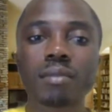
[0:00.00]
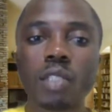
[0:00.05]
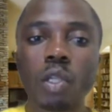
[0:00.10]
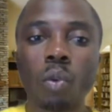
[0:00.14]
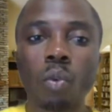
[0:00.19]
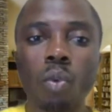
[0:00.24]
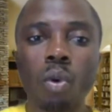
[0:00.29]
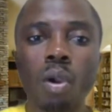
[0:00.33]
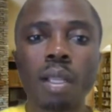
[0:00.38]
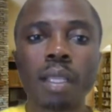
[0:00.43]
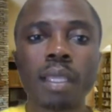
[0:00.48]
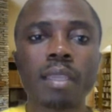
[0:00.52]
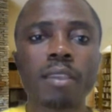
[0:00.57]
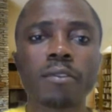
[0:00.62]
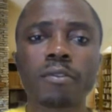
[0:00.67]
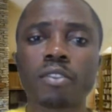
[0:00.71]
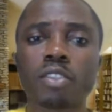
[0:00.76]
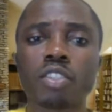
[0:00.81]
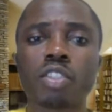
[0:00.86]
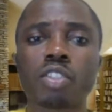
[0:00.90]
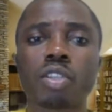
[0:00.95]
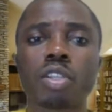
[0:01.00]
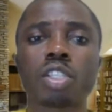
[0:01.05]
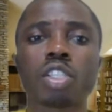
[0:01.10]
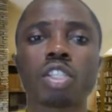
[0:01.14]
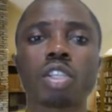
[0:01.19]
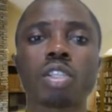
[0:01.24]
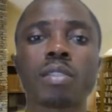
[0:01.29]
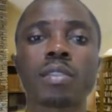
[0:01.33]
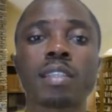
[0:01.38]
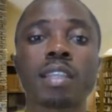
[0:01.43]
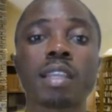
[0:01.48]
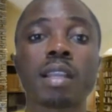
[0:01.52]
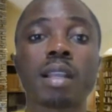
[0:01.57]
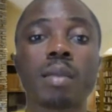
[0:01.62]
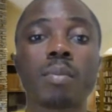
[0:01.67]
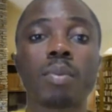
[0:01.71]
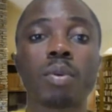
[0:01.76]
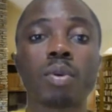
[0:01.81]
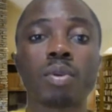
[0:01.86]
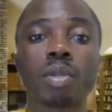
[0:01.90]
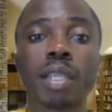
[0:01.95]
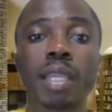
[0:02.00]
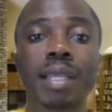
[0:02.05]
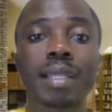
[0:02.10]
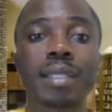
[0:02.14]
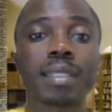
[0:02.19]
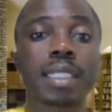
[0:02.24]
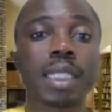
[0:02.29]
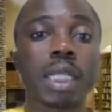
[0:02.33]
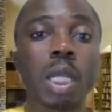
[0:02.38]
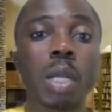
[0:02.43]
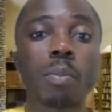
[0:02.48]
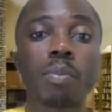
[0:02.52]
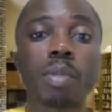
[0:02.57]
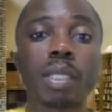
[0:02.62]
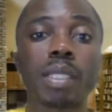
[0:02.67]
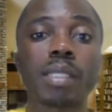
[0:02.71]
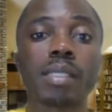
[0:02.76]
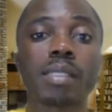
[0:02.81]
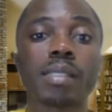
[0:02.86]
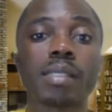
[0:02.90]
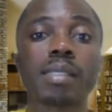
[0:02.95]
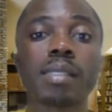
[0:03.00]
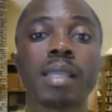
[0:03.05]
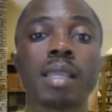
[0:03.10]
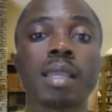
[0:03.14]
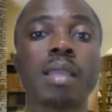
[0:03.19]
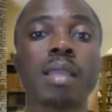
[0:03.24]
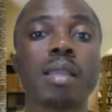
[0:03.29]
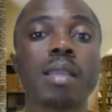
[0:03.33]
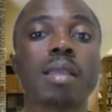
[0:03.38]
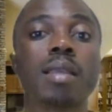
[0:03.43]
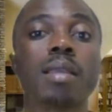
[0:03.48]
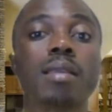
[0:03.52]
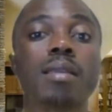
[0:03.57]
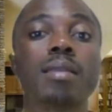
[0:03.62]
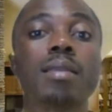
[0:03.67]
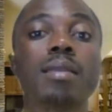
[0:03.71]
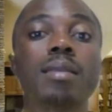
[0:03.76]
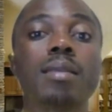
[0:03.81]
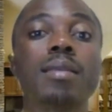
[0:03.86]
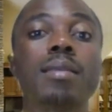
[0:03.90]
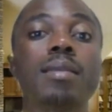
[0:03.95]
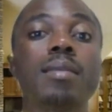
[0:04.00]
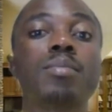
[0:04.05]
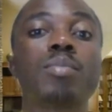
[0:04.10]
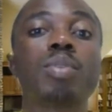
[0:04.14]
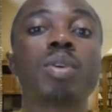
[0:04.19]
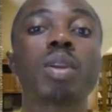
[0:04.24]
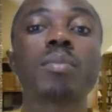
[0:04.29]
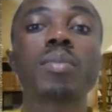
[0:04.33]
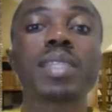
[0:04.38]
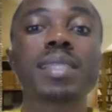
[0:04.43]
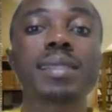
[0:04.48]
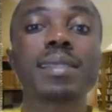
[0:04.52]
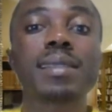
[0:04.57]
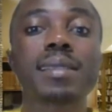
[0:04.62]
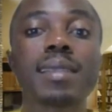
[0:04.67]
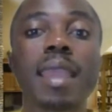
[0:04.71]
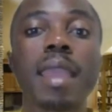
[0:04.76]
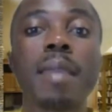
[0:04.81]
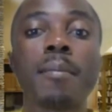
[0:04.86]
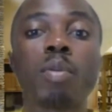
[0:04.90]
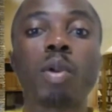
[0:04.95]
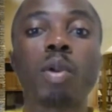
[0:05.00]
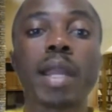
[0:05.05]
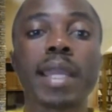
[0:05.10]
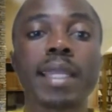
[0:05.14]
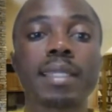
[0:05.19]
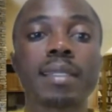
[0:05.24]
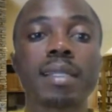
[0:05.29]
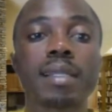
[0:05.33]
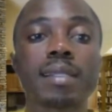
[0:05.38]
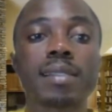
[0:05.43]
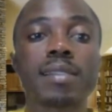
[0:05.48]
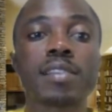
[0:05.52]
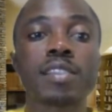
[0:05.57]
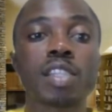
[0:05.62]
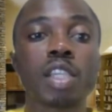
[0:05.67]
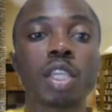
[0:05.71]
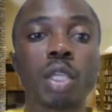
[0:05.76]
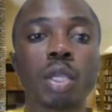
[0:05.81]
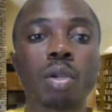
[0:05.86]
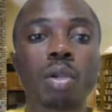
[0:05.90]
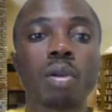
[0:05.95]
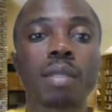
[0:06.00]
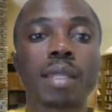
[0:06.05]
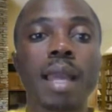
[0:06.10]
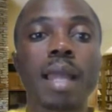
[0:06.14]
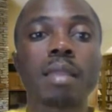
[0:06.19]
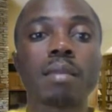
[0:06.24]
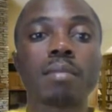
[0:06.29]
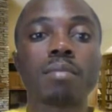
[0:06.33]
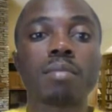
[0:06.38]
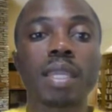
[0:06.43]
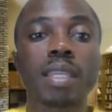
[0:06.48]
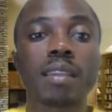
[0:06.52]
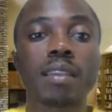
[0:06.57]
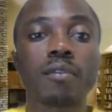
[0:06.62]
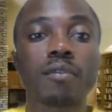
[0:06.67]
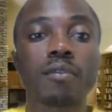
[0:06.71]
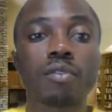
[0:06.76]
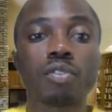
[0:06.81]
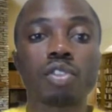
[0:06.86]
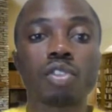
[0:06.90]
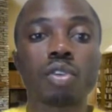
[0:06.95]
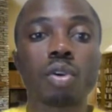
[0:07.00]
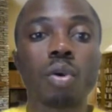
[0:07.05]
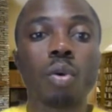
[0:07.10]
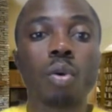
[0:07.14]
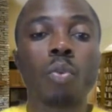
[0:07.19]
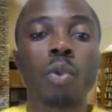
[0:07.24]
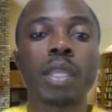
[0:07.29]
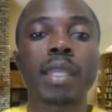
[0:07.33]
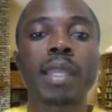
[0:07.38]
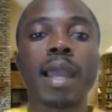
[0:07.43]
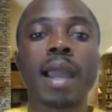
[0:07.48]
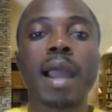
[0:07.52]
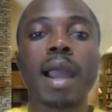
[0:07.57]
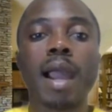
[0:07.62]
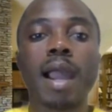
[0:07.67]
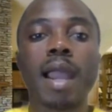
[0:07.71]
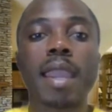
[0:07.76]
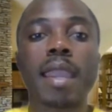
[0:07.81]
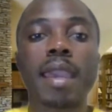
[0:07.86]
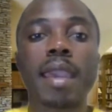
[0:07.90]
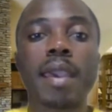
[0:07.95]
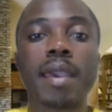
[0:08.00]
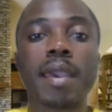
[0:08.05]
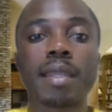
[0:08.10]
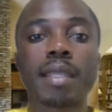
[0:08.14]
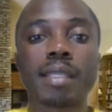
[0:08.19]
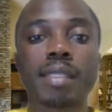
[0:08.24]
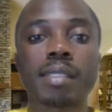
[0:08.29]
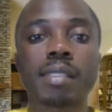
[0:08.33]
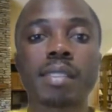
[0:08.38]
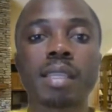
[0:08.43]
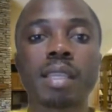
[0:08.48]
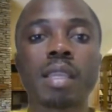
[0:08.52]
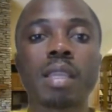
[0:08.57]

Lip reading: Working for such Singaporean companies promises a brighter, secured, and better future with high earnings,